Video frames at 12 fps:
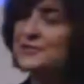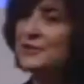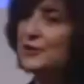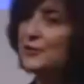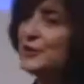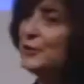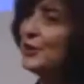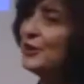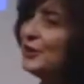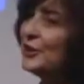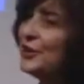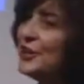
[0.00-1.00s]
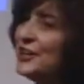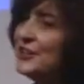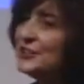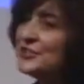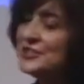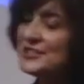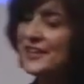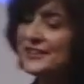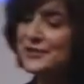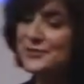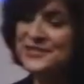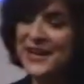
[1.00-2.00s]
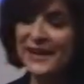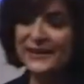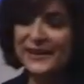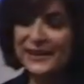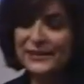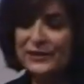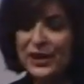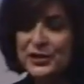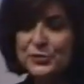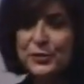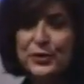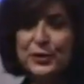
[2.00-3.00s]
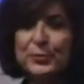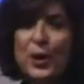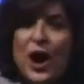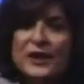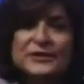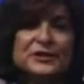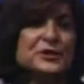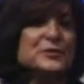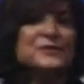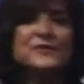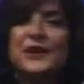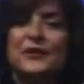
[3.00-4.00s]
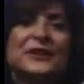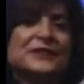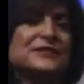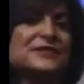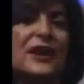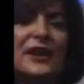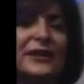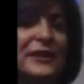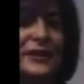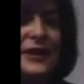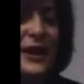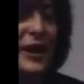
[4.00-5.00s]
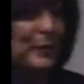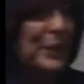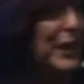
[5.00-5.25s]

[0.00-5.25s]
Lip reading: interviewing her, she said she was at lunch with her boss, and she was very excited about